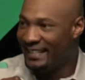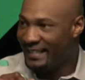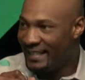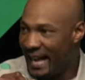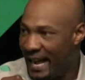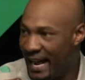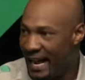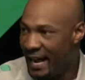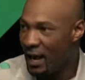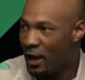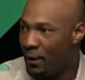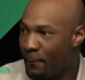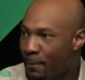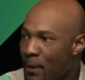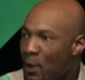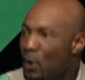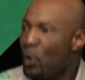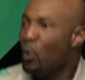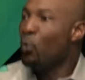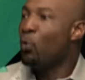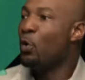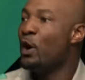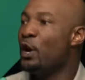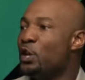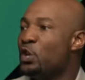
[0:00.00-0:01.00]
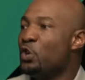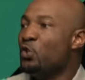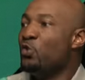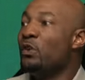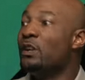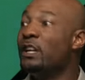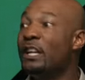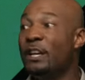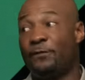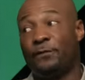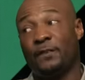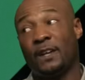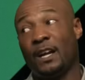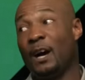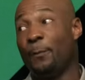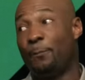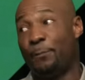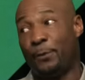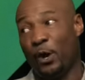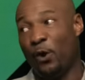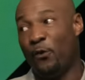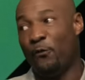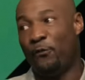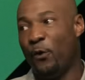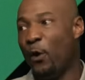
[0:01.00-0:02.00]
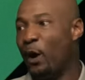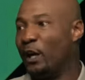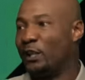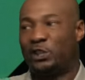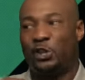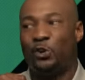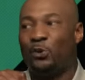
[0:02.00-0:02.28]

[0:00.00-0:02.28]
down when you lift up your voice.